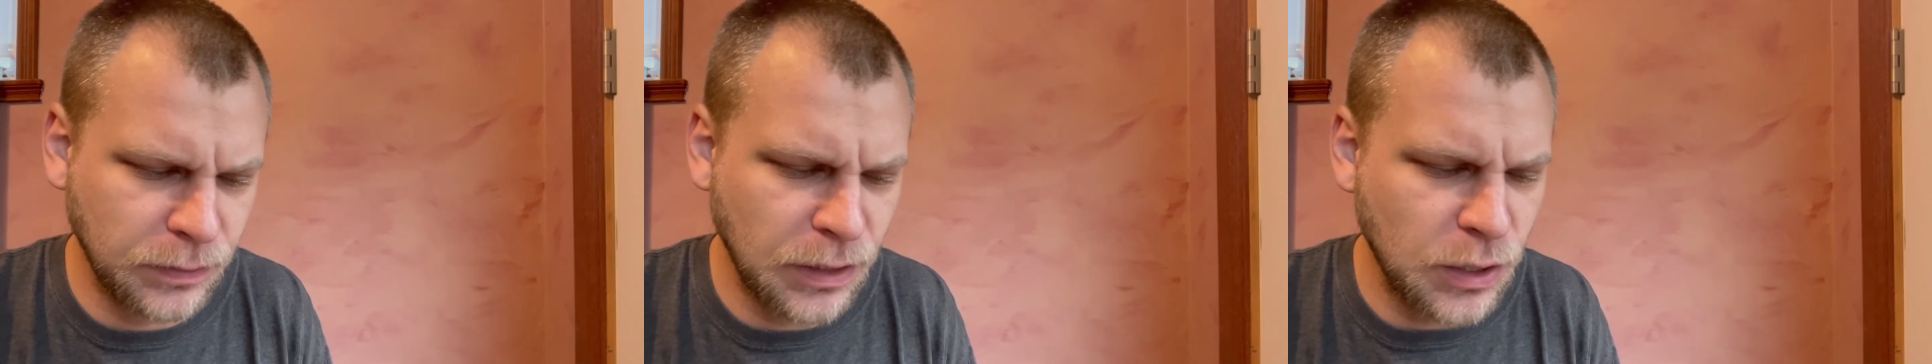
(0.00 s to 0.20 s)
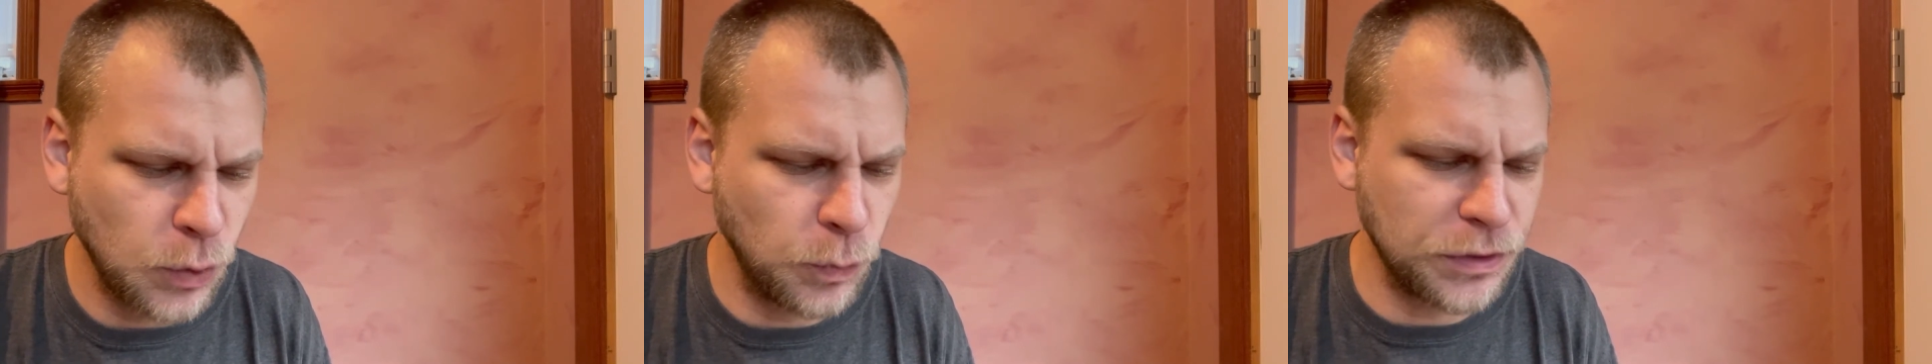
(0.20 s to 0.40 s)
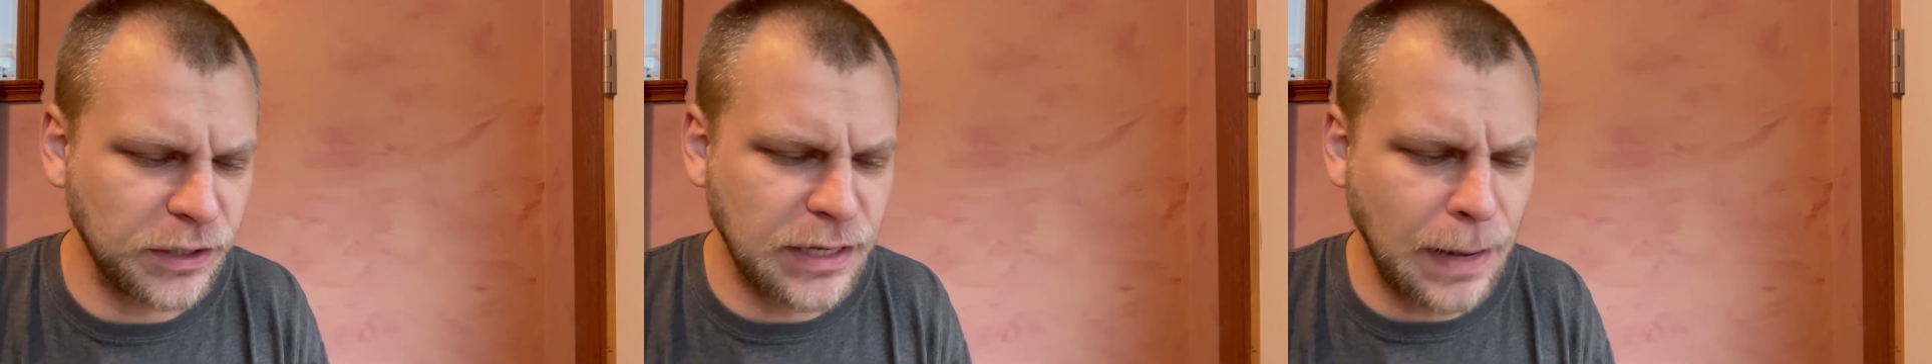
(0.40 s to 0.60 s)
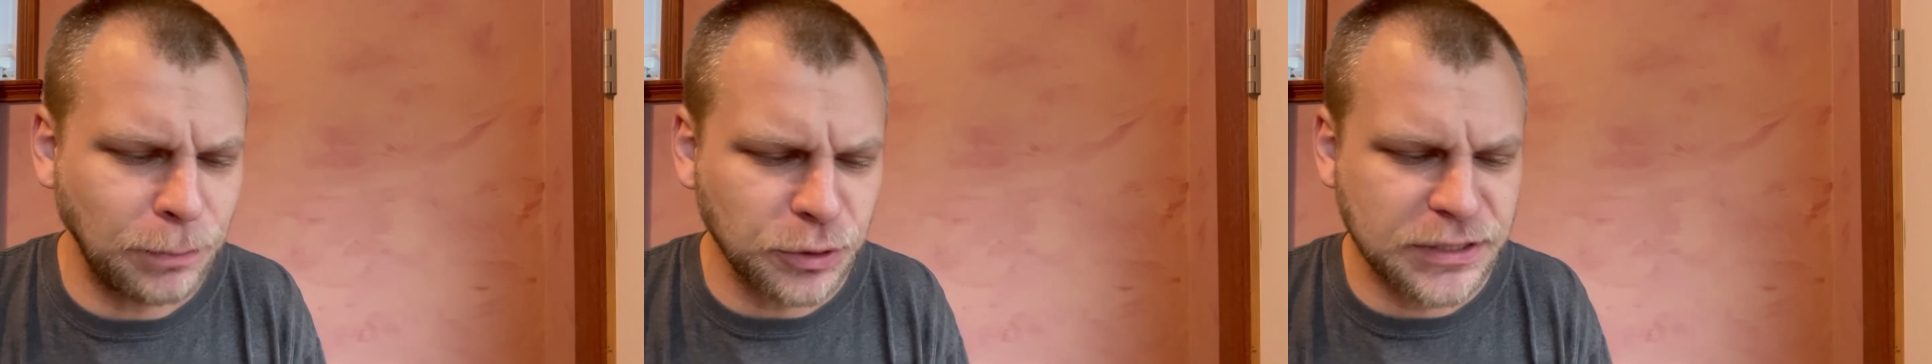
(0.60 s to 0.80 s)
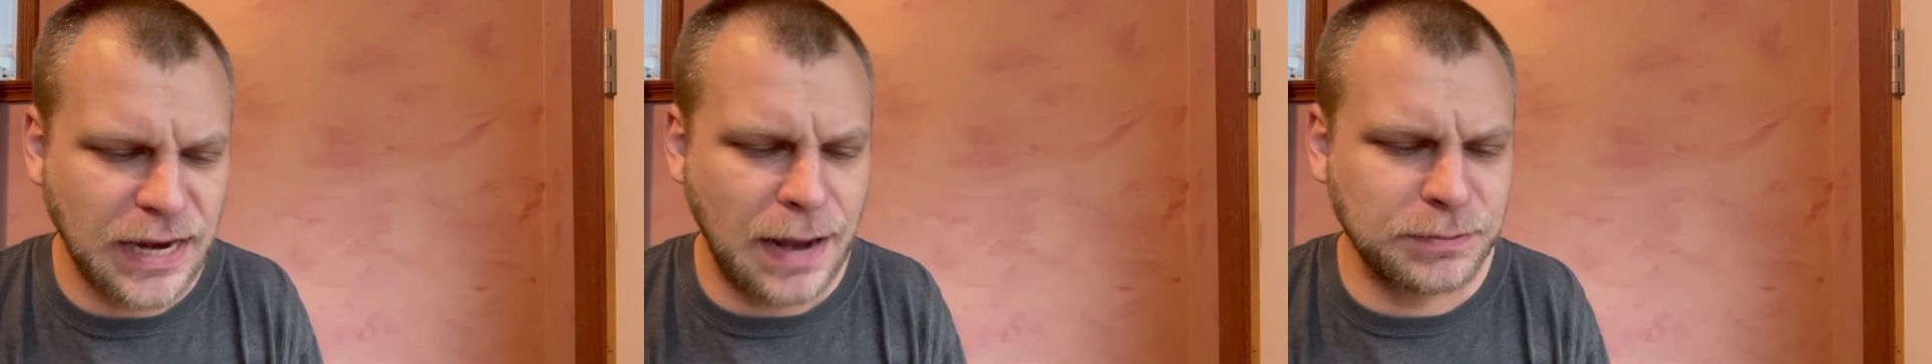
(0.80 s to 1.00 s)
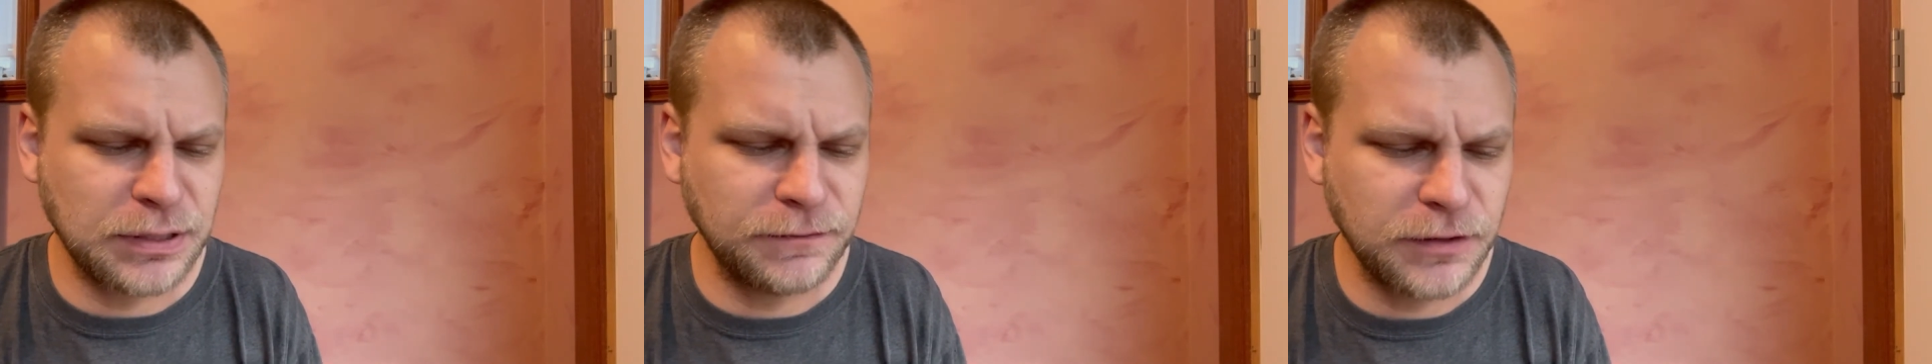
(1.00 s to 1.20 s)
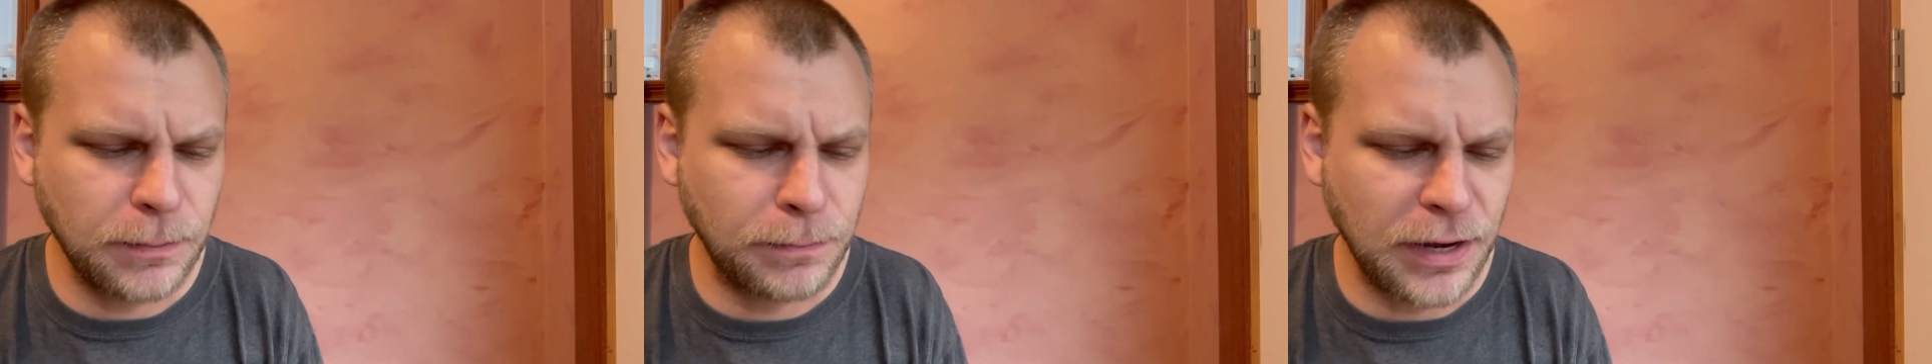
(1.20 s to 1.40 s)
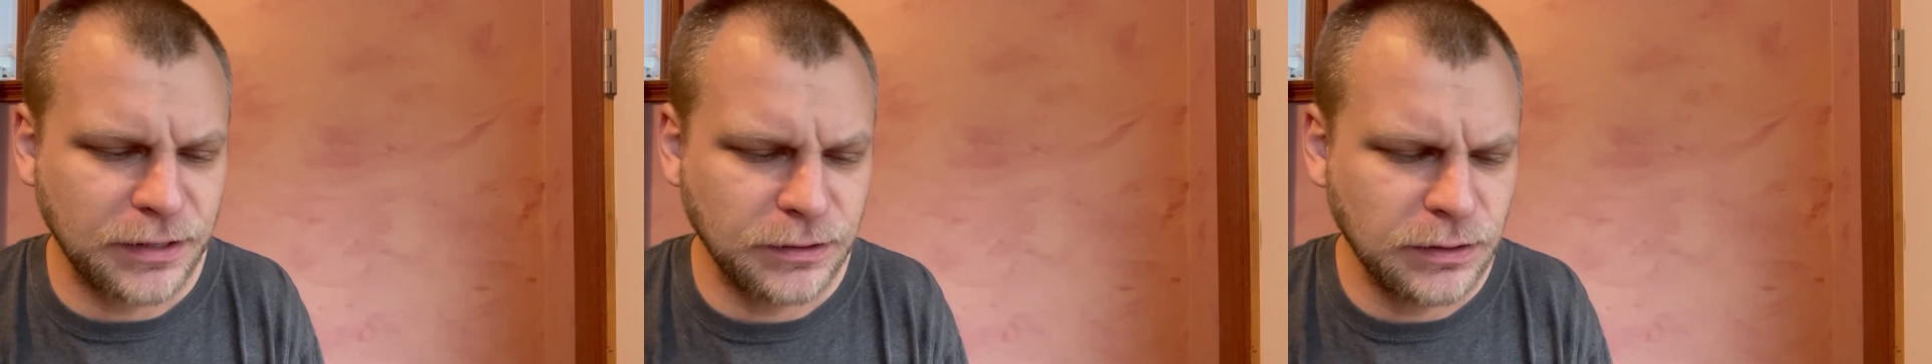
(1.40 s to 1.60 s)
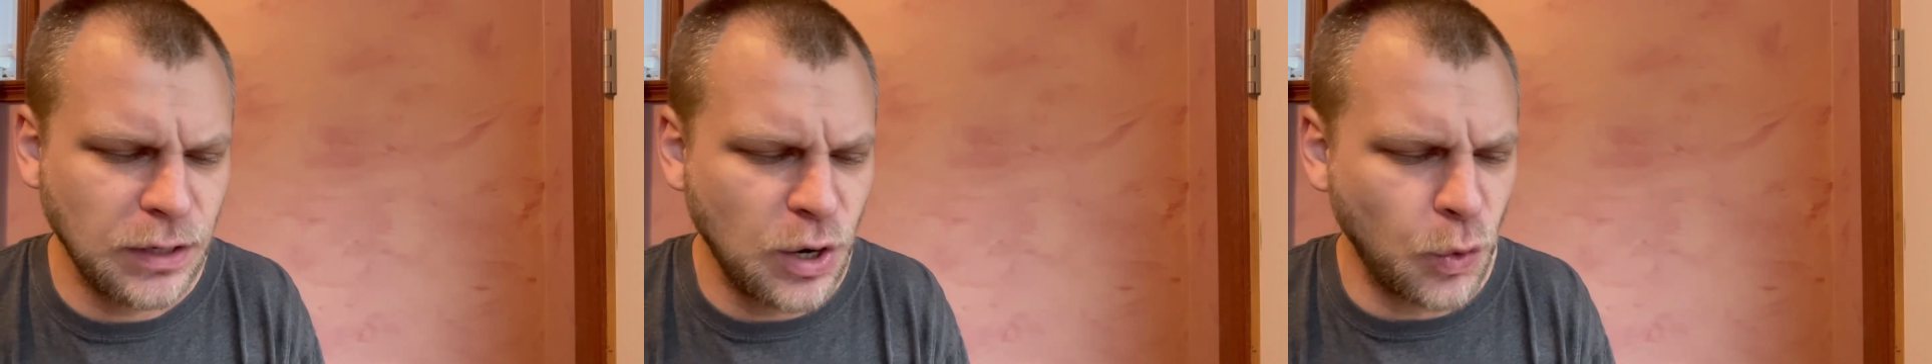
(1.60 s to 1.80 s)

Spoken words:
With a couple taps of the button,